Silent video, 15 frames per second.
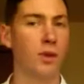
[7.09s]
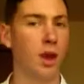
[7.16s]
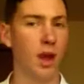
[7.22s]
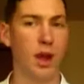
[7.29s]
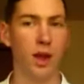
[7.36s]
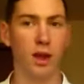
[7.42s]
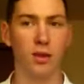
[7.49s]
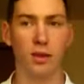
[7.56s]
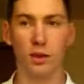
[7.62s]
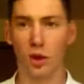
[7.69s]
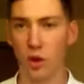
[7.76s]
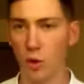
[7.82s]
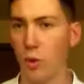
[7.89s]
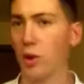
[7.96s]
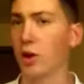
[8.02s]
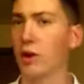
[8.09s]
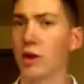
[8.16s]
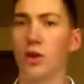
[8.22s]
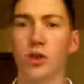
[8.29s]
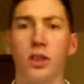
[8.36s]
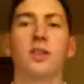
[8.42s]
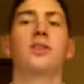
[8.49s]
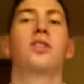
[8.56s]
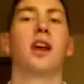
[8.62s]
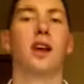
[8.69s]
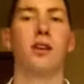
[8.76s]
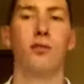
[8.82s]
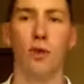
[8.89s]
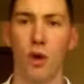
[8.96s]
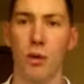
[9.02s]
And so we're going to do the
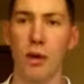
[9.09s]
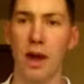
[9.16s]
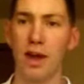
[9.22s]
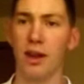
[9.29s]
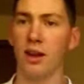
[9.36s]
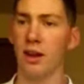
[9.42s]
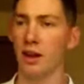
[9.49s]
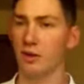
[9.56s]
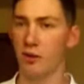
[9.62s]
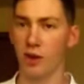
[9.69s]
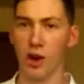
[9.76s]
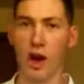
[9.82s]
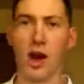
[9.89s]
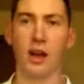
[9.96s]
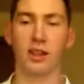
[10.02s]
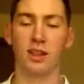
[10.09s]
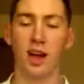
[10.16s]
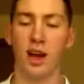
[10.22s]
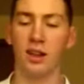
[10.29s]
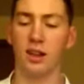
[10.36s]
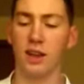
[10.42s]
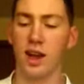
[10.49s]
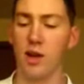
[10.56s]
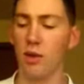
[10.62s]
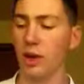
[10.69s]
standard format for a Hawk Talk today.